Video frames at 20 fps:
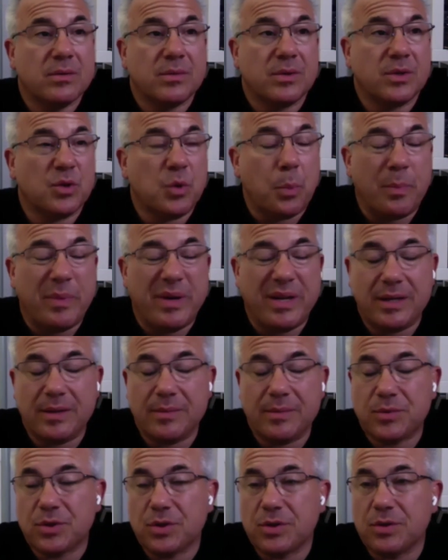
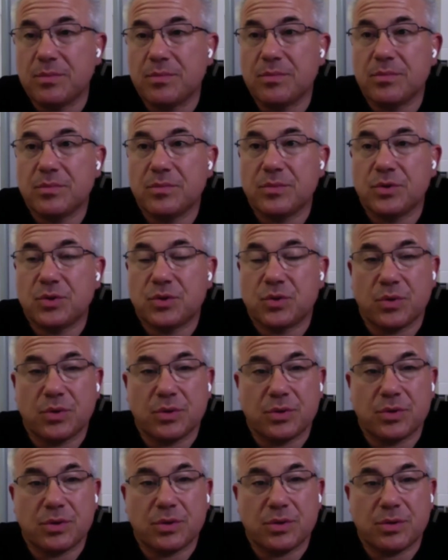medium term,
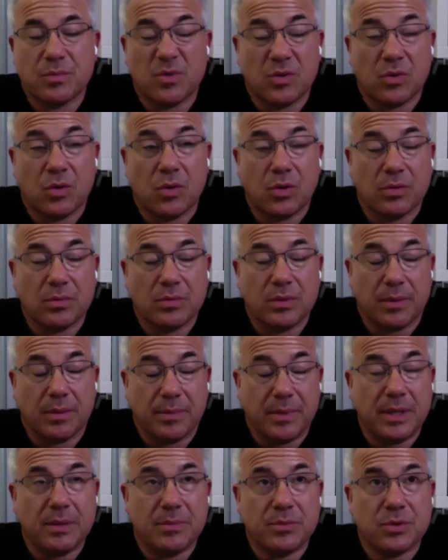short term, or
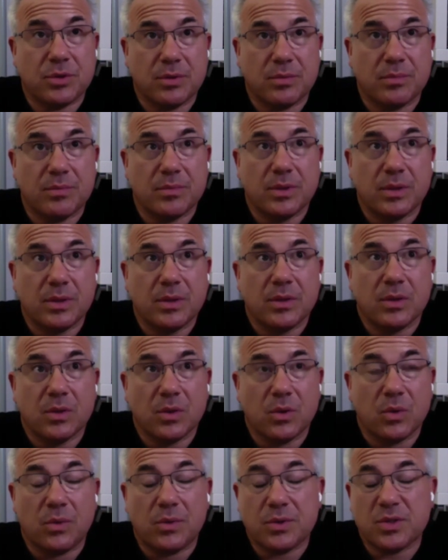medium term
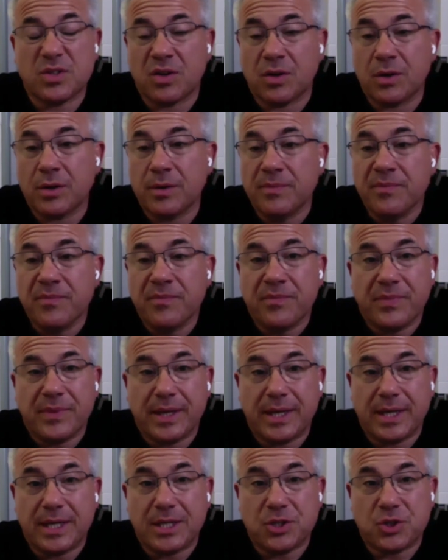goals are,
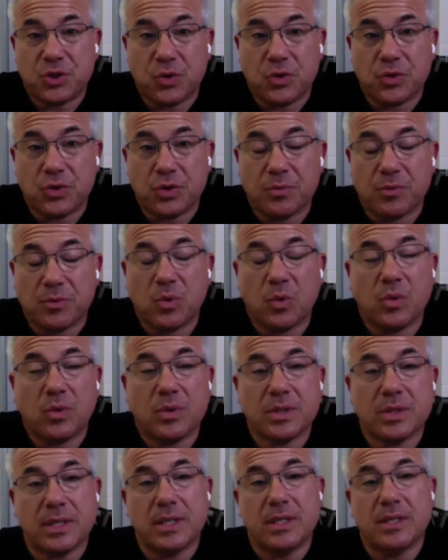and short term
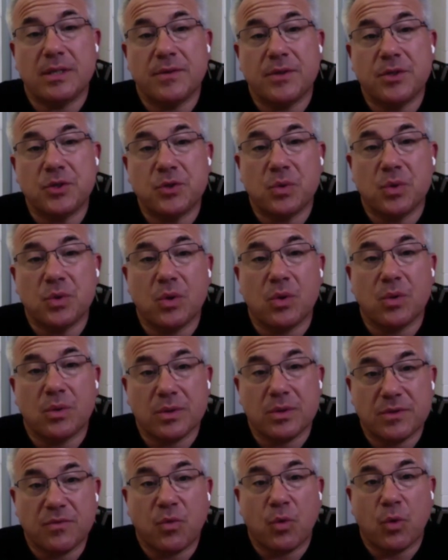goals and individual
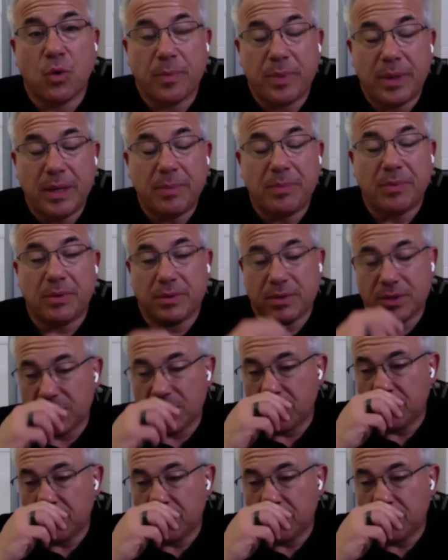goals for people. So,